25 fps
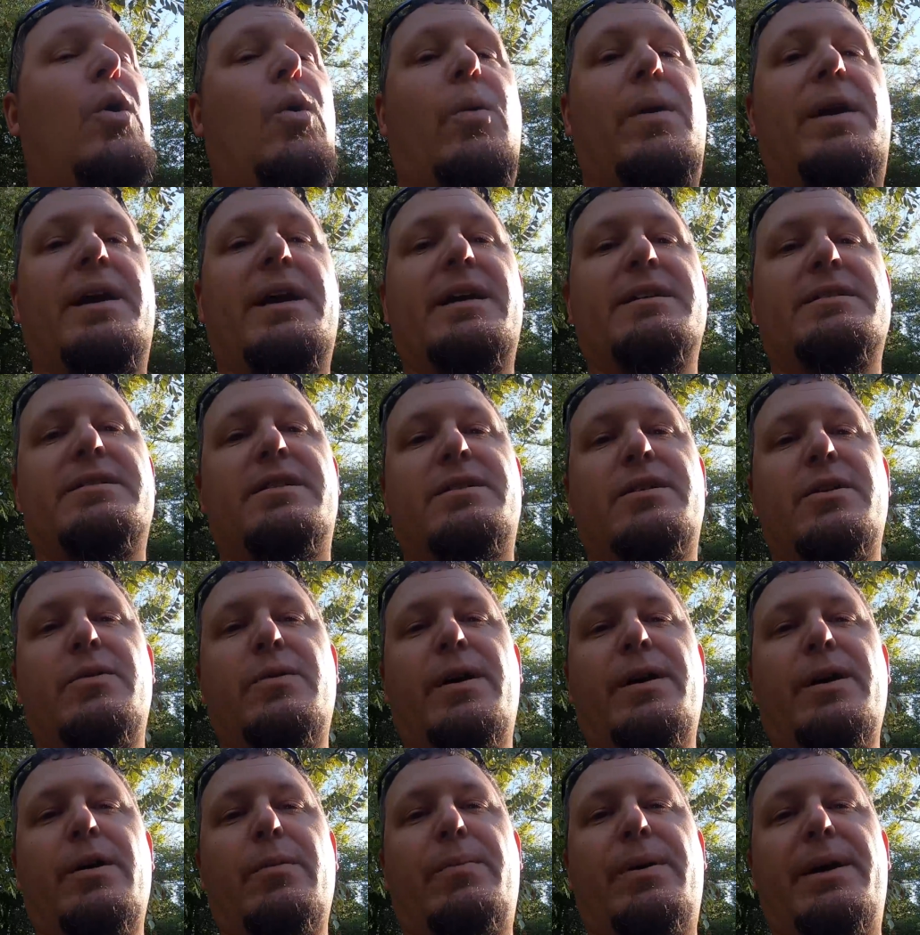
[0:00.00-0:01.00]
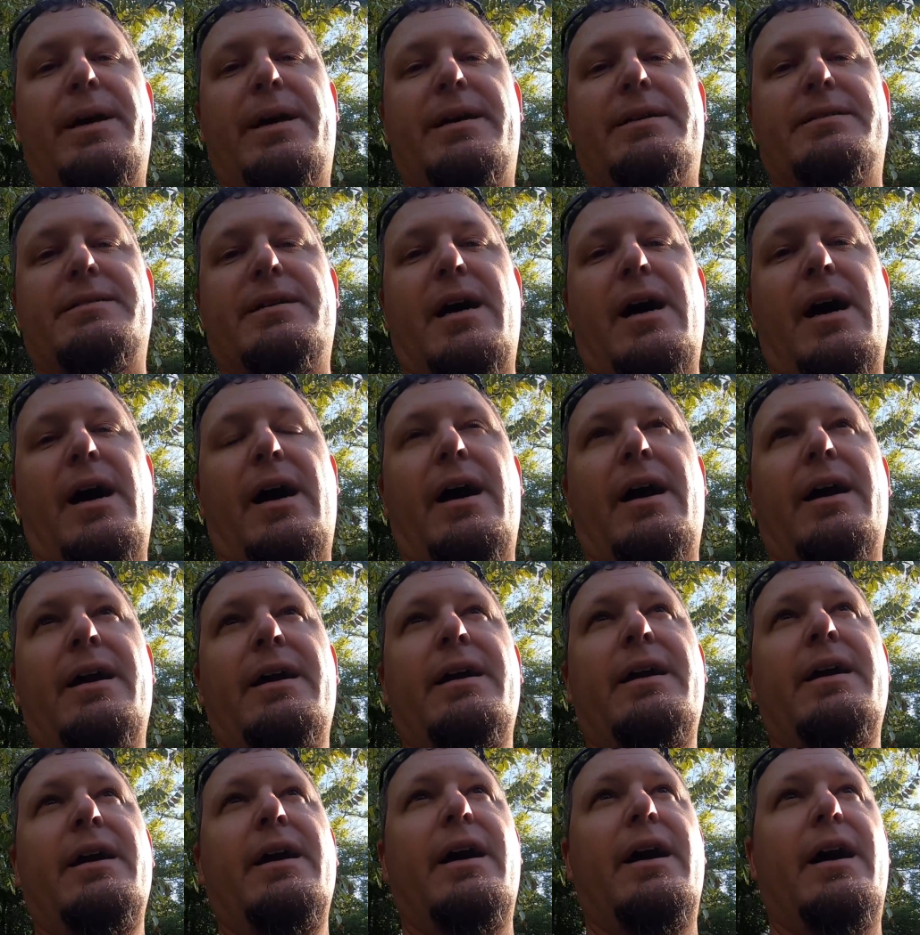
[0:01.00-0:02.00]
When it gets to 200 PSI,
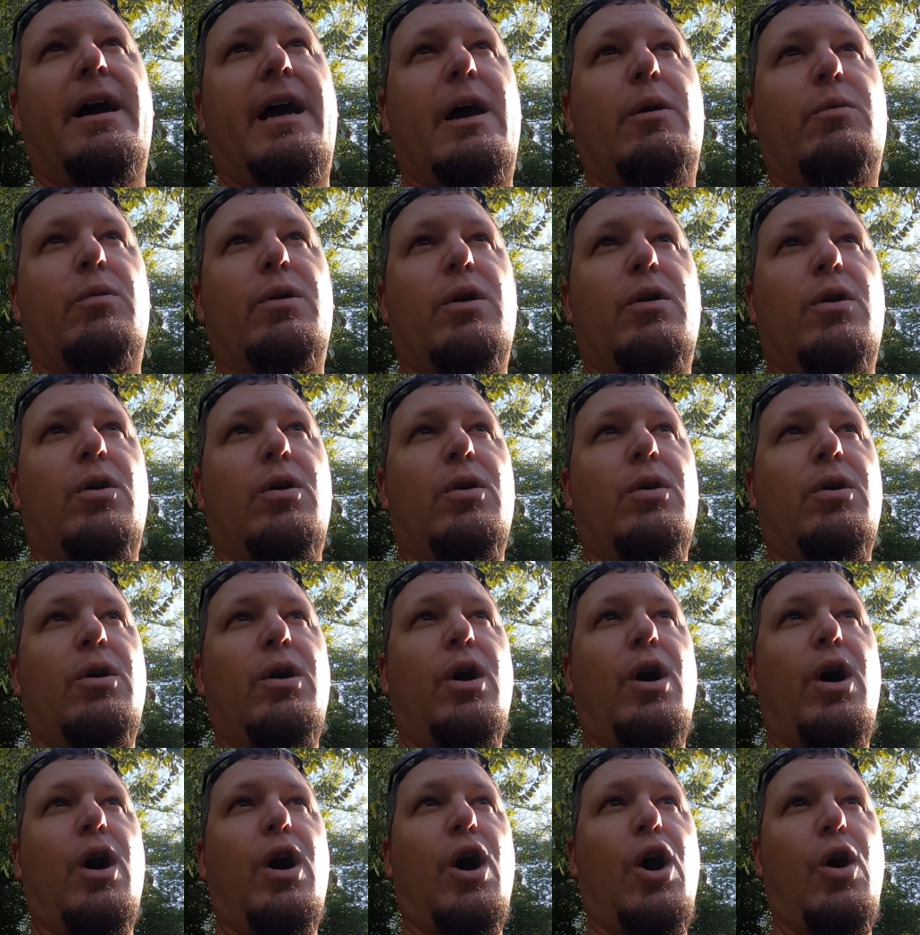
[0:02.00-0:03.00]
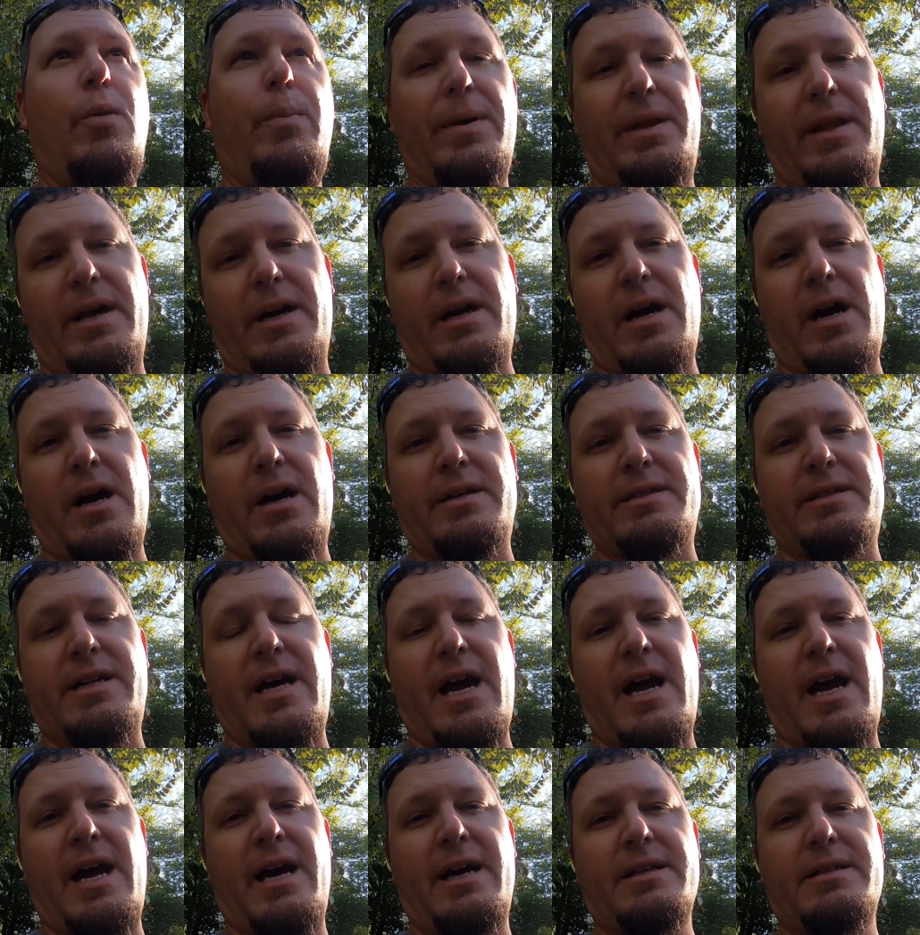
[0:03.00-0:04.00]
it will open the
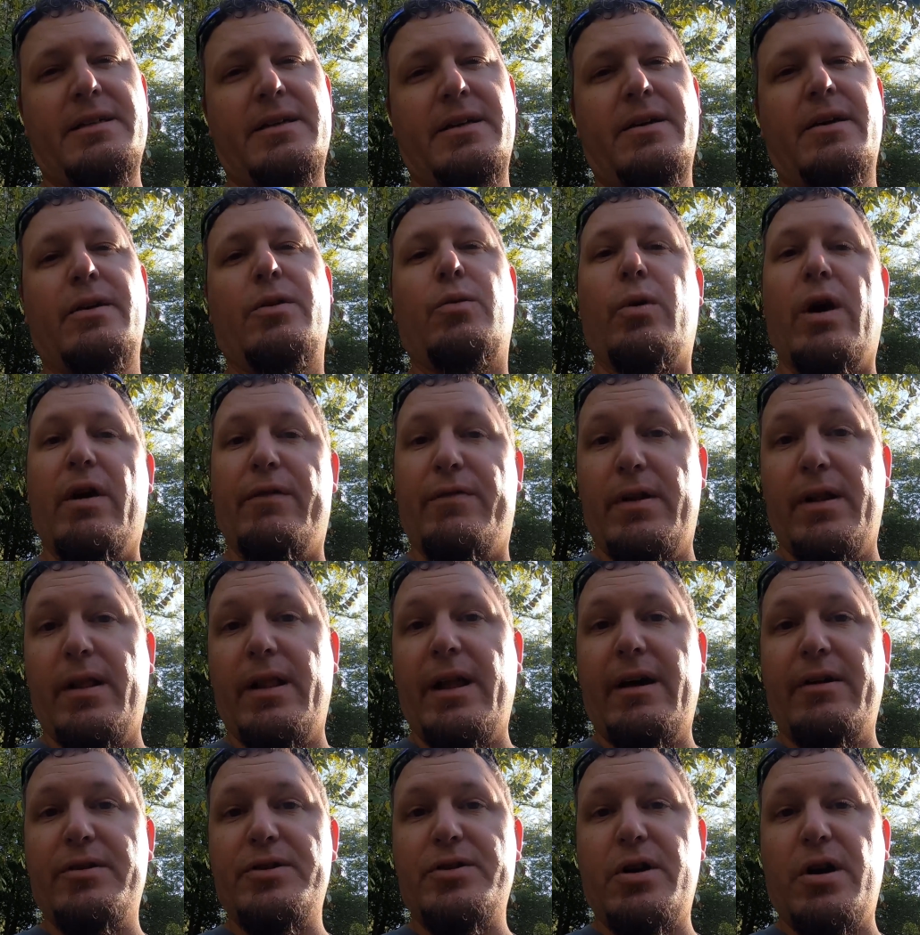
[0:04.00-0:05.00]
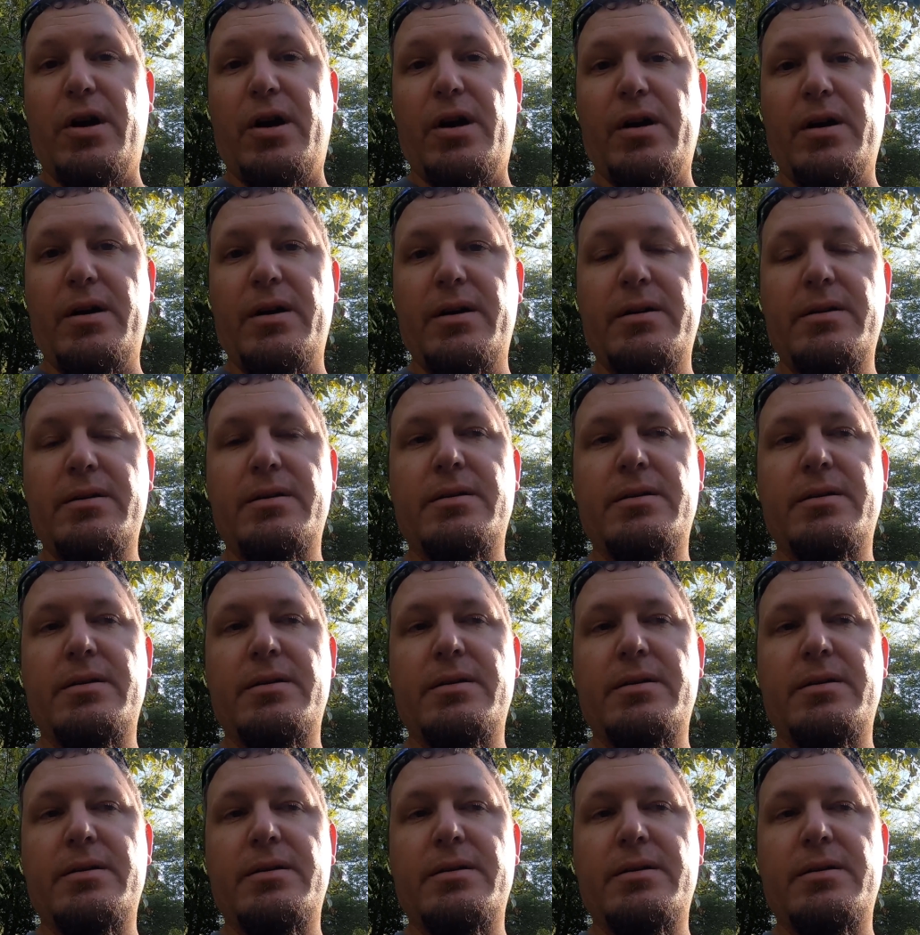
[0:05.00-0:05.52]
contact, wait for the loud truck.